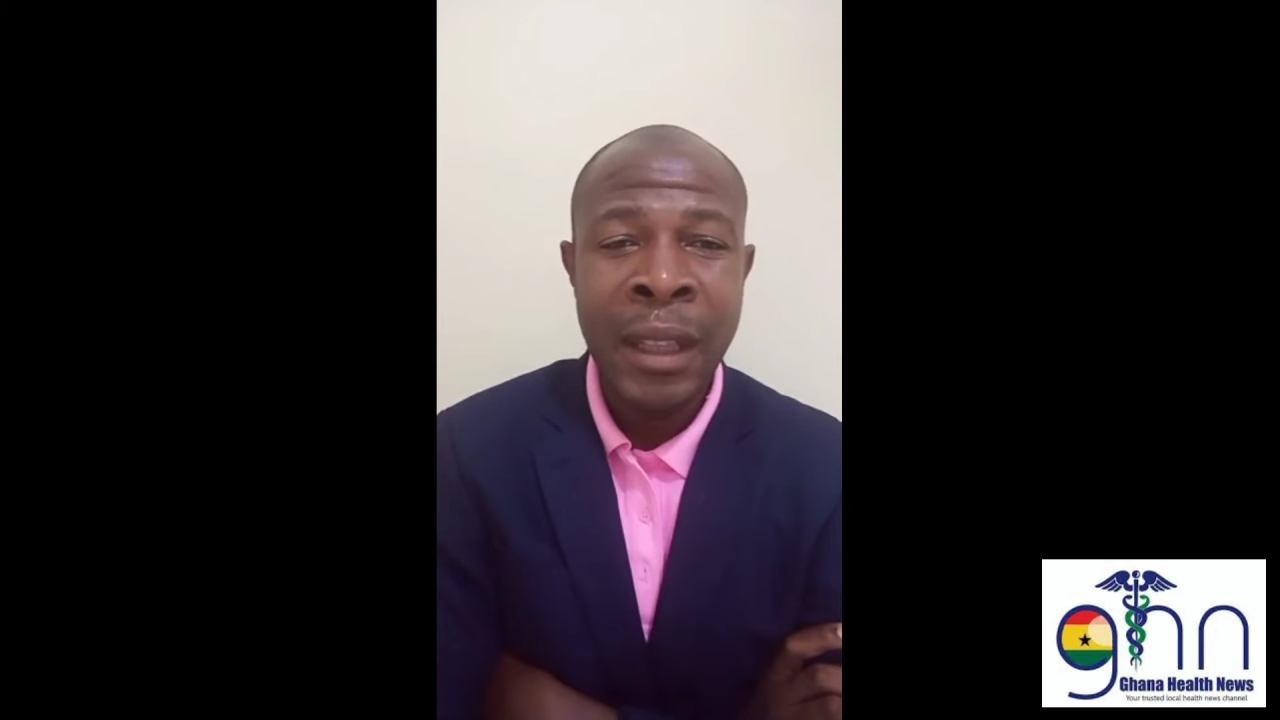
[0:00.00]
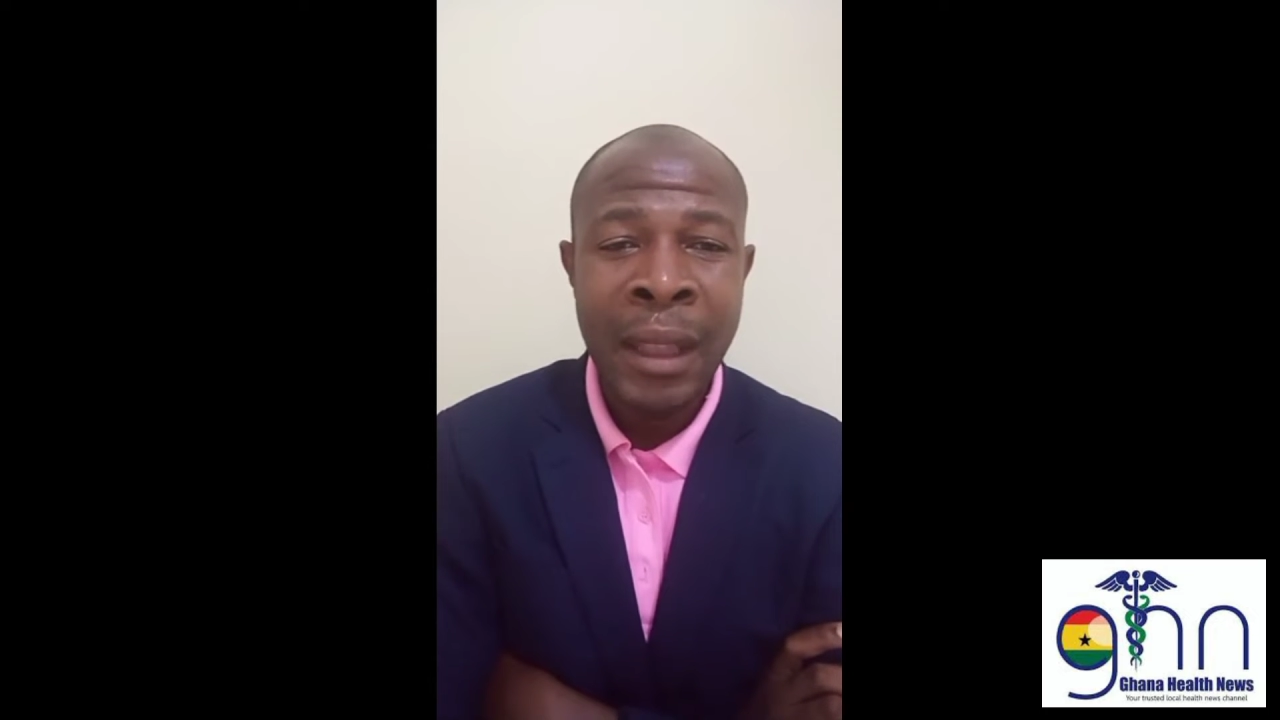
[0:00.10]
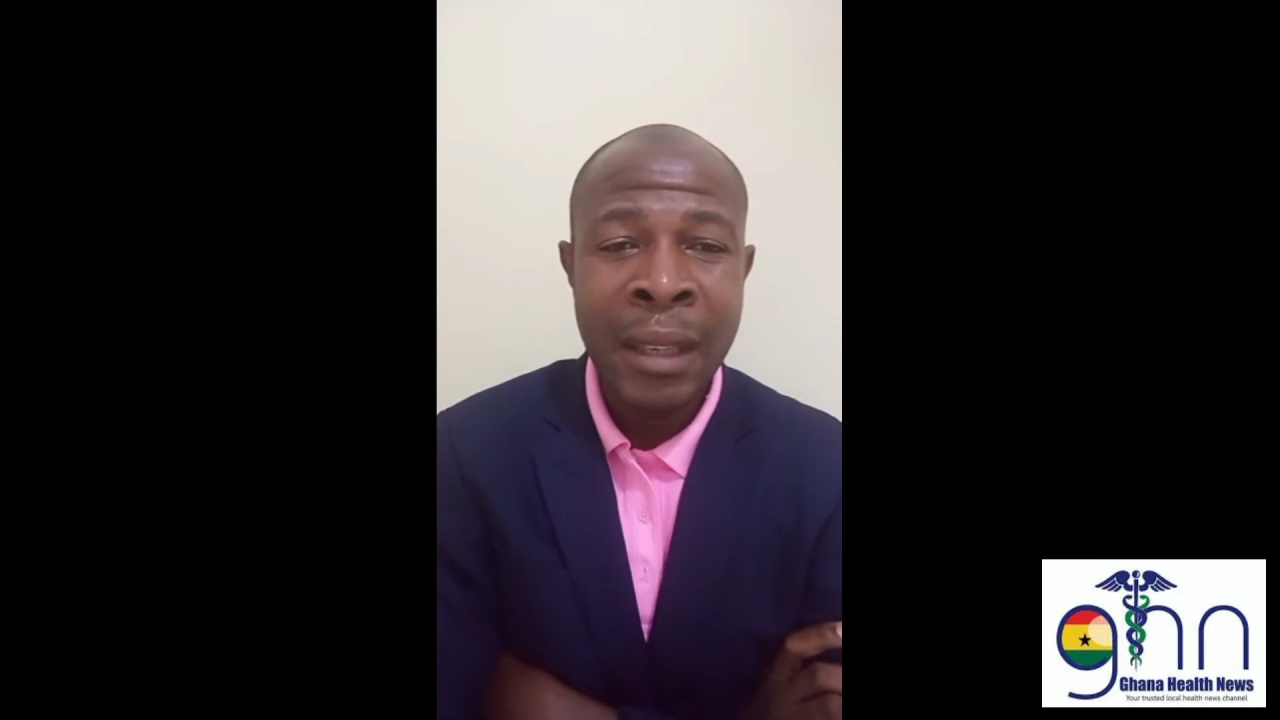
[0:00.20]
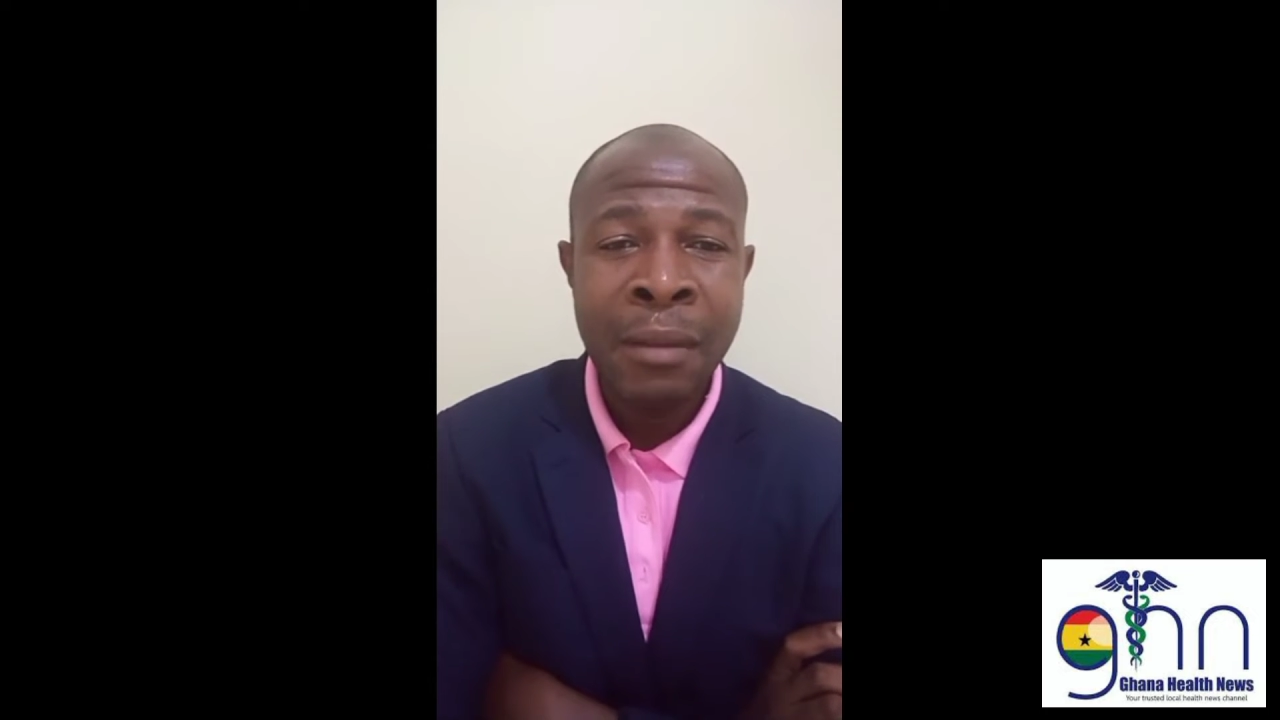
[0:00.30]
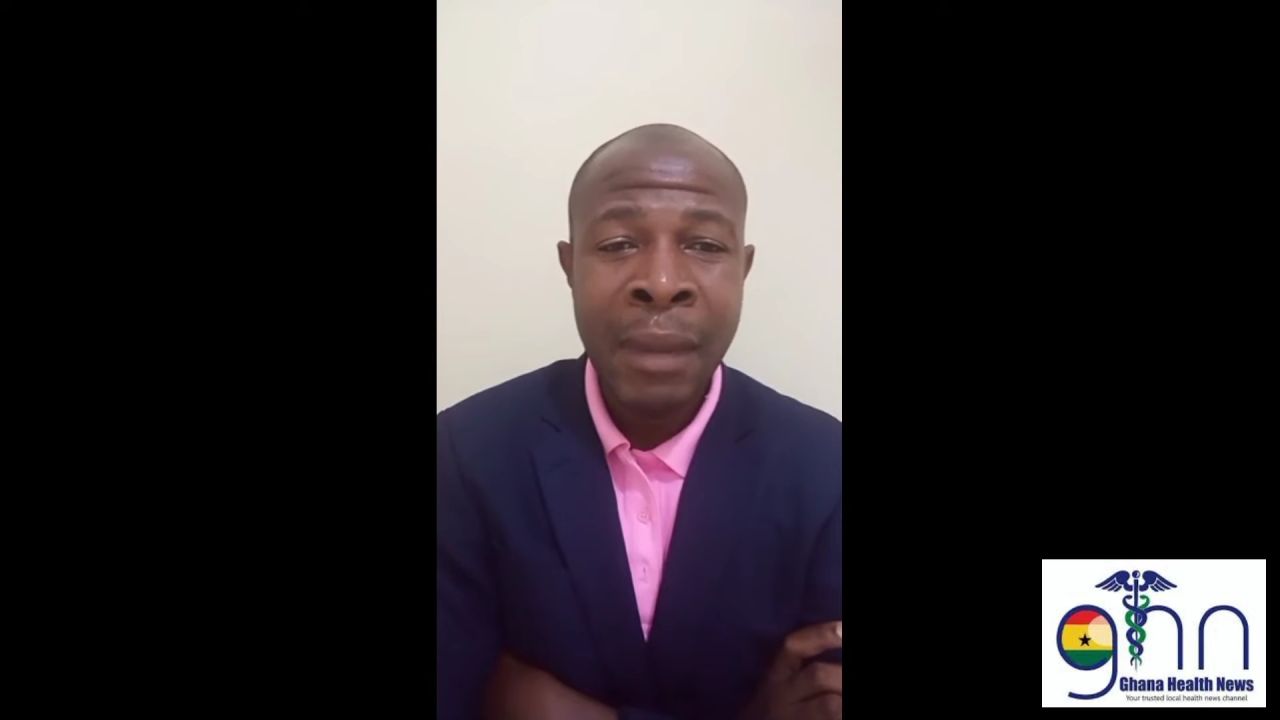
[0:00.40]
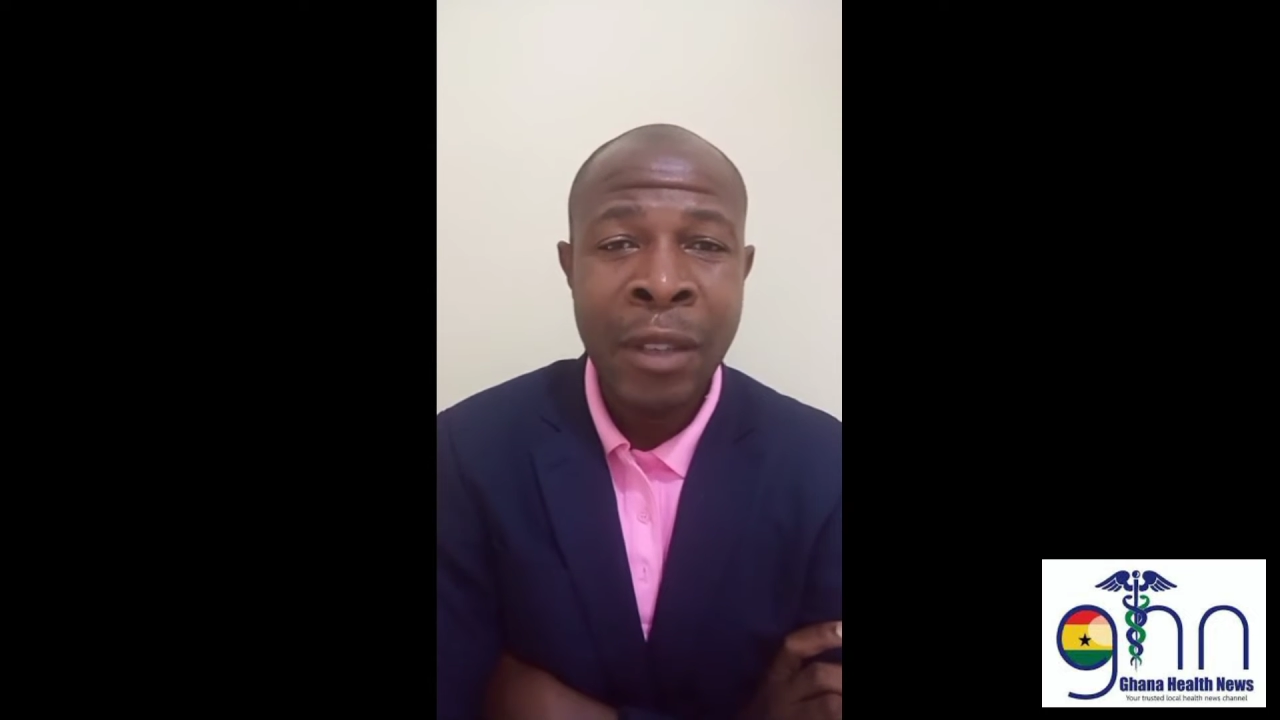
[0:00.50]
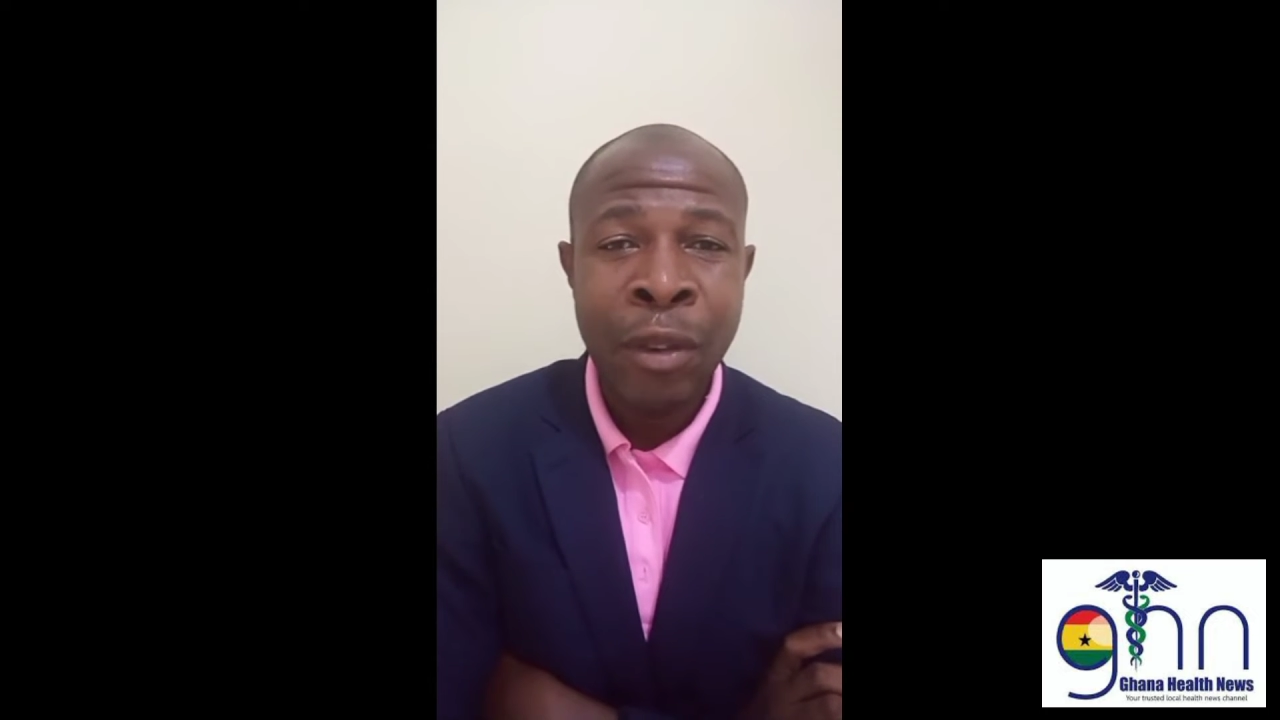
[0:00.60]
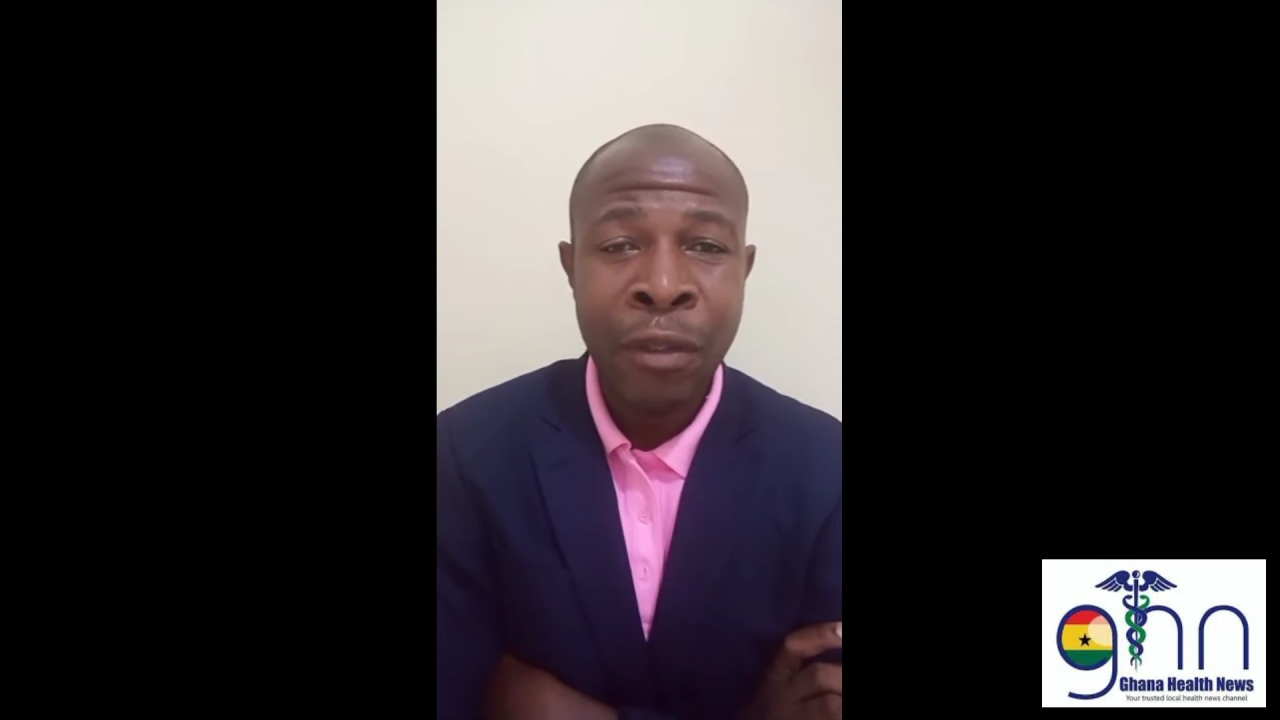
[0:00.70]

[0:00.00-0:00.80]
in this month